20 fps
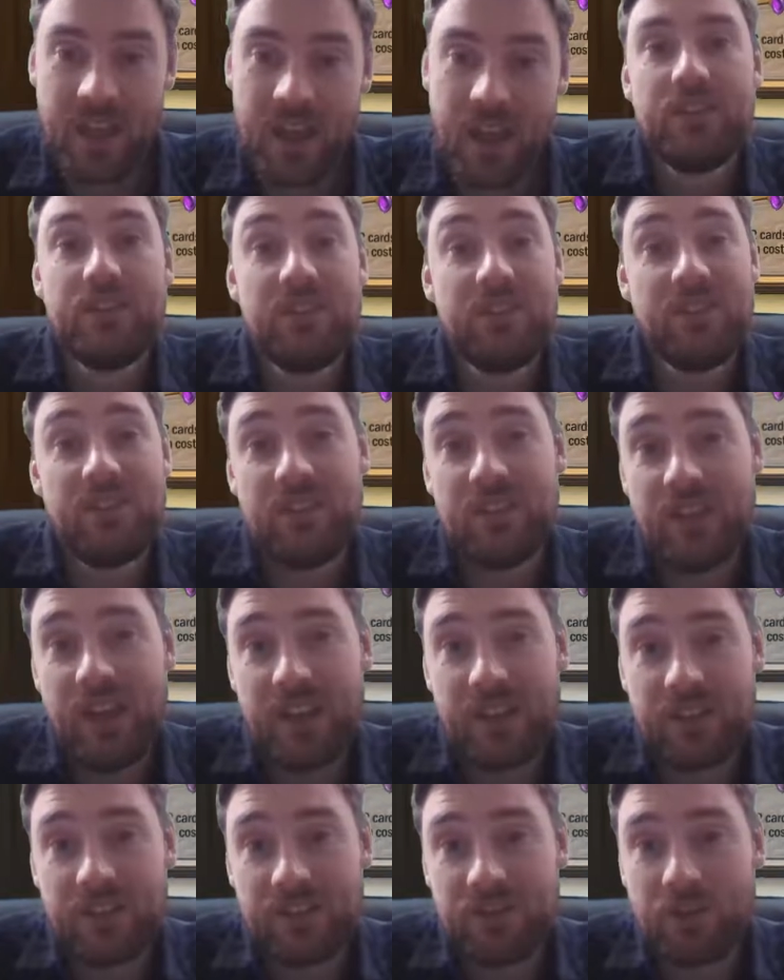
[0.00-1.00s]
This is the
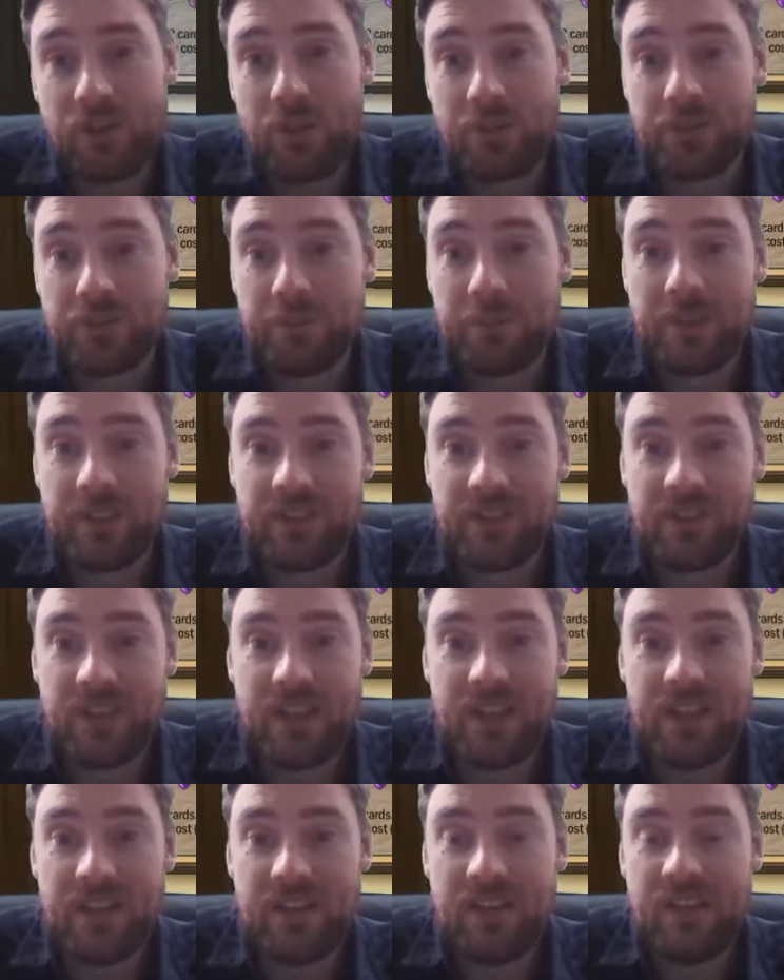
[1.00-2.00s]
deck that Joel submitted
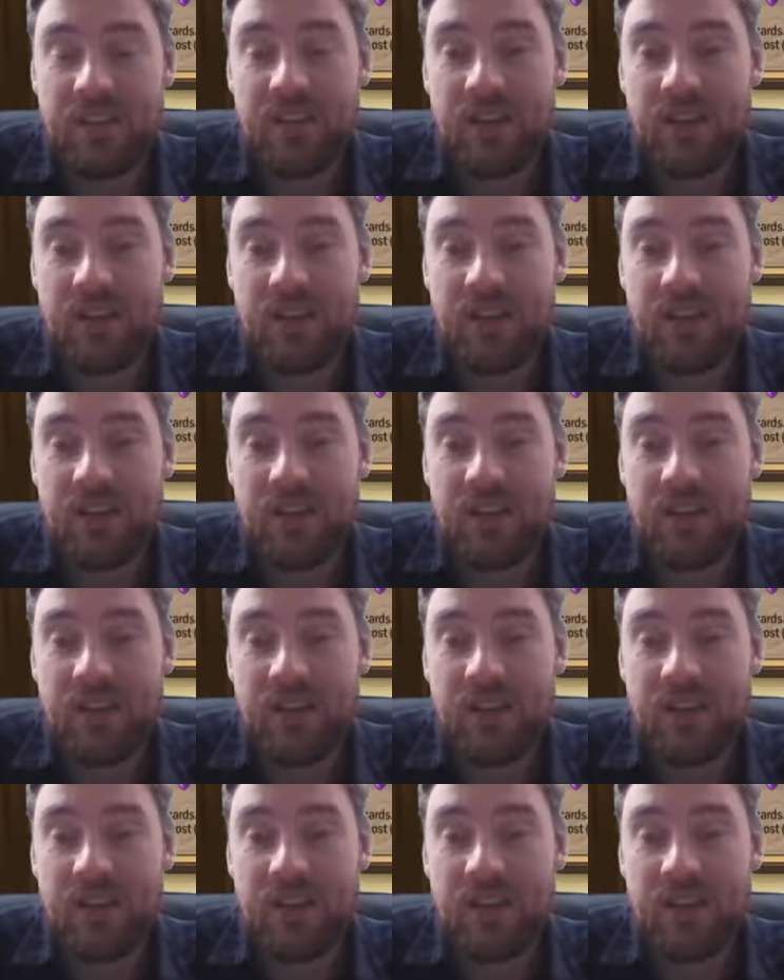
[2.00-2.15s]
here.